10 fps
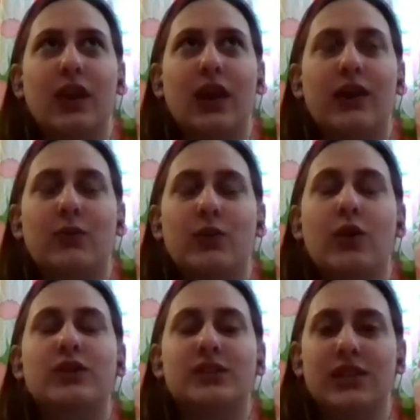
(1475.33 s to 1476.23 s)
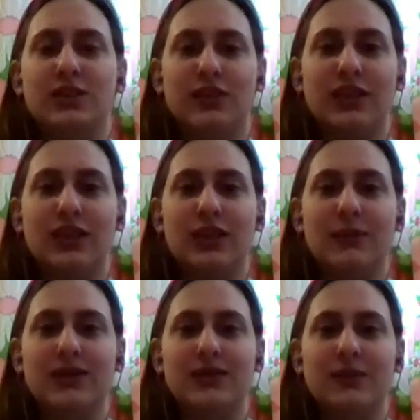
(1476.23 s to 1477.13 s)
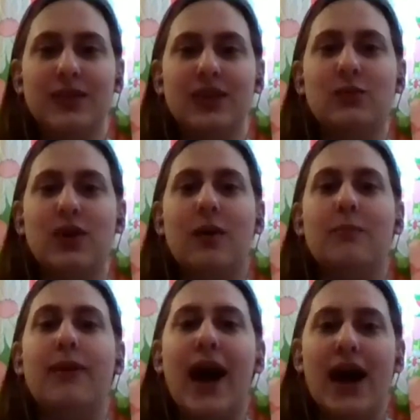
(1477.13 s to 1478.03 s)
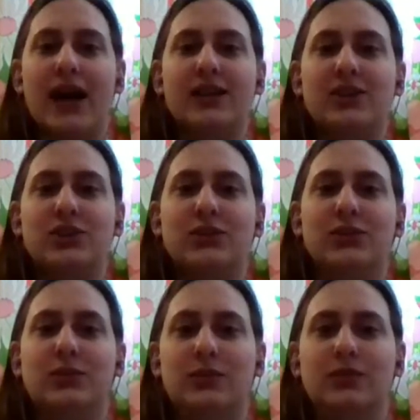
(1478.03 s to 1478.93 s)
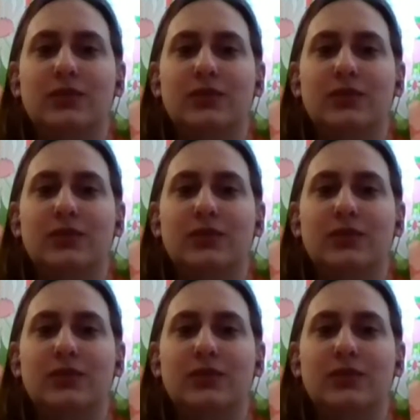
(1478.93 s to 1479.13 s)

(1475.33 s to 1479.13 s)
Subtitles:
and you notice that you're thinking about something, you come back to